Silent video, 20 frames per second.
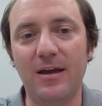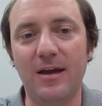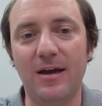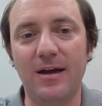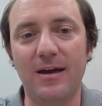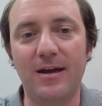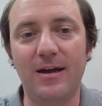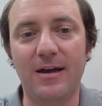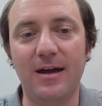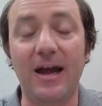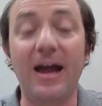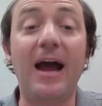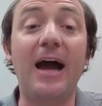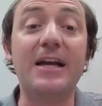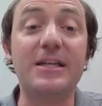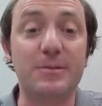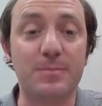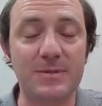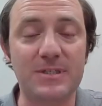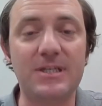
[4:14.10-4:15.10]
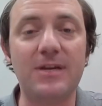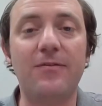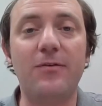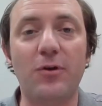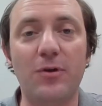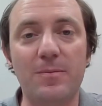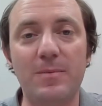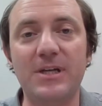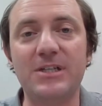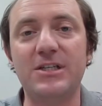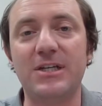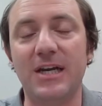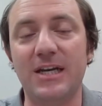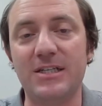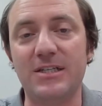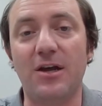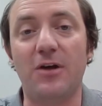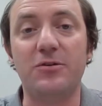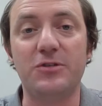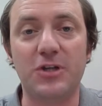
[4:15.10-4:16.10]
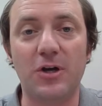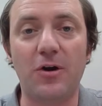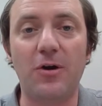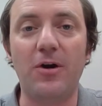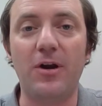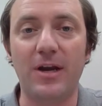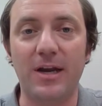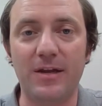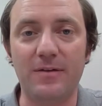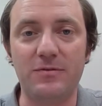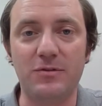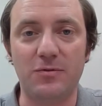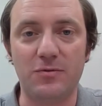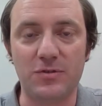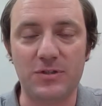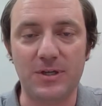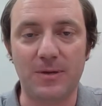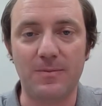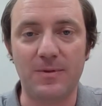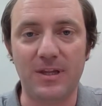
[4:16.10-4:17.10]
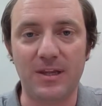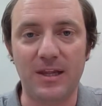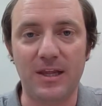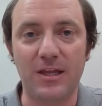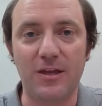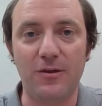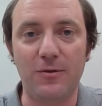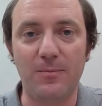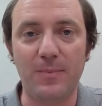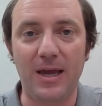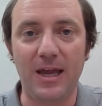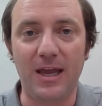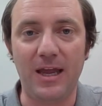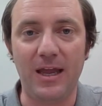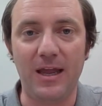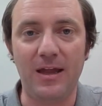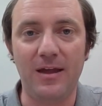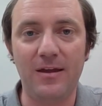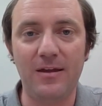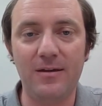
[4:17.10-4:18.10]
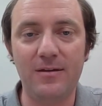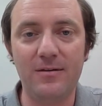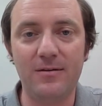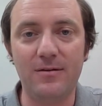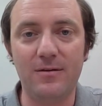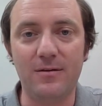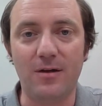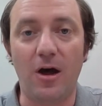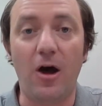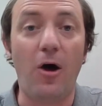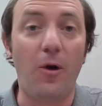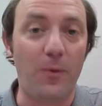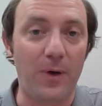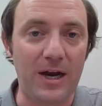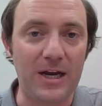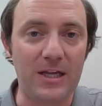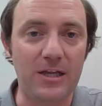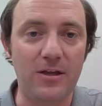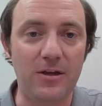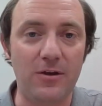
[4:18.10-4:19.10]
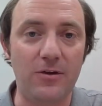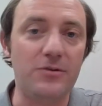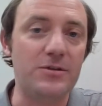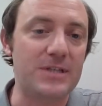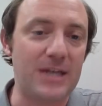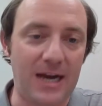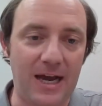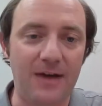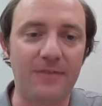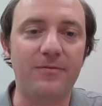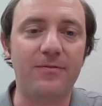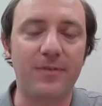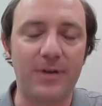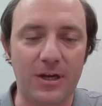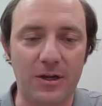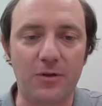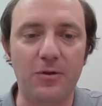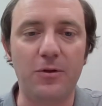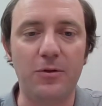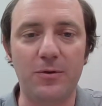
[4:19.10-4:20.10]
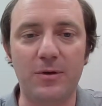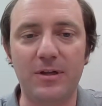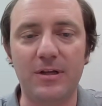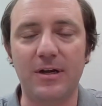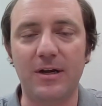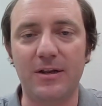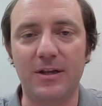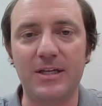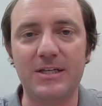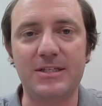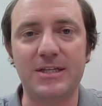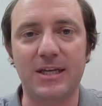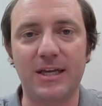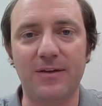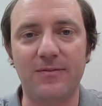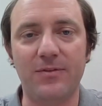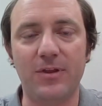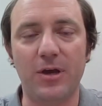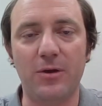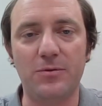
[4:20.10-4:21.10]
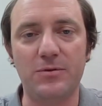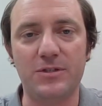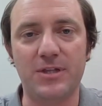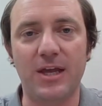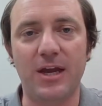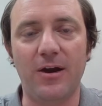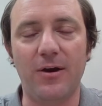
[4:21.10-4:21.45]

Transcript: I specifically mention as alternatives for something that you may already use, and I've included a listing of those there.